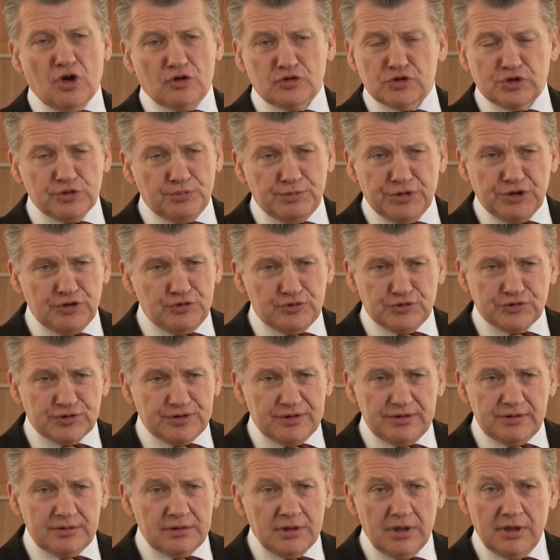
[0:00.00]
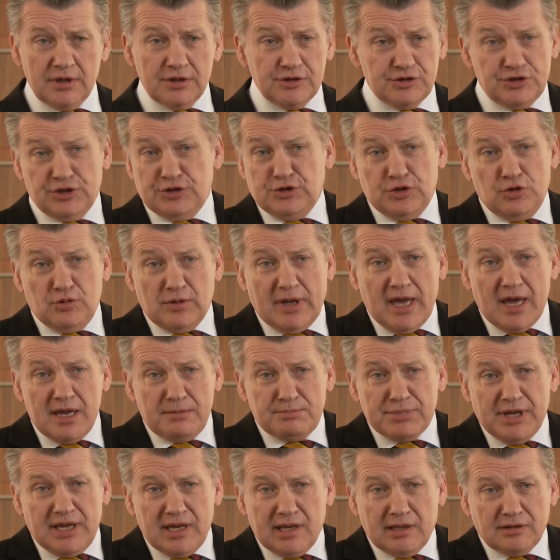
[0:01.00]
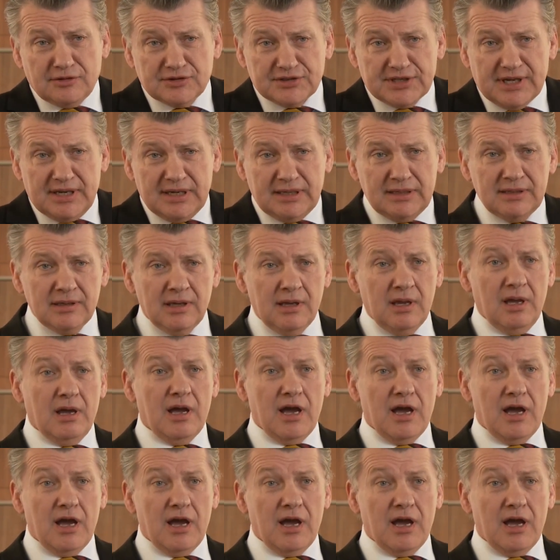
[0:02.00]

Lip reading: contribution to UK PLC,